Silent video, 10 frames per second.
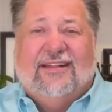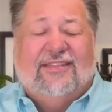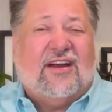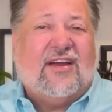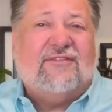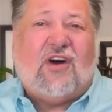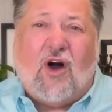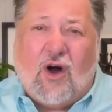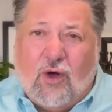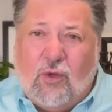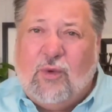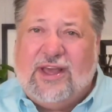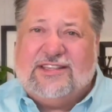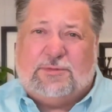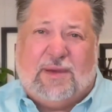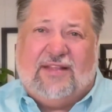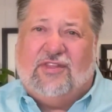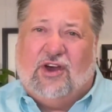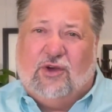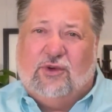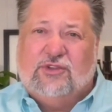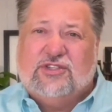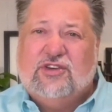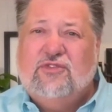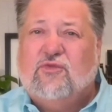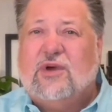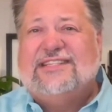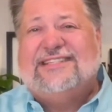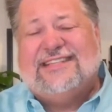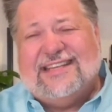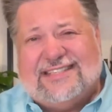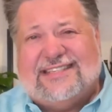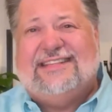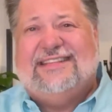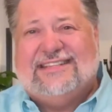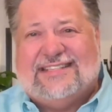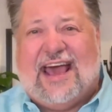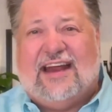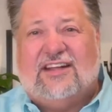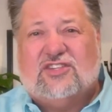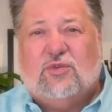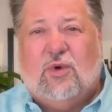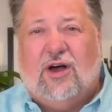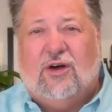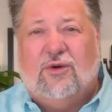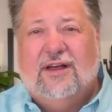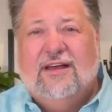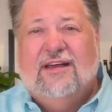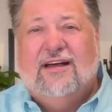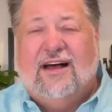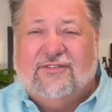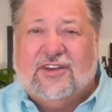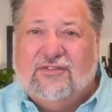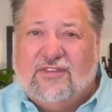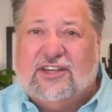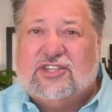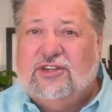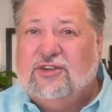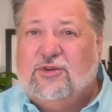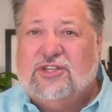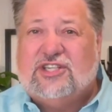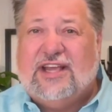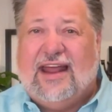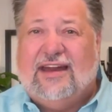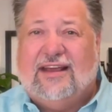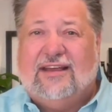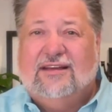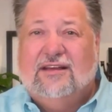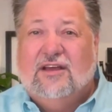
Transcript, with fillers: There have always been those who've resisted the status quo of conventional Christianity.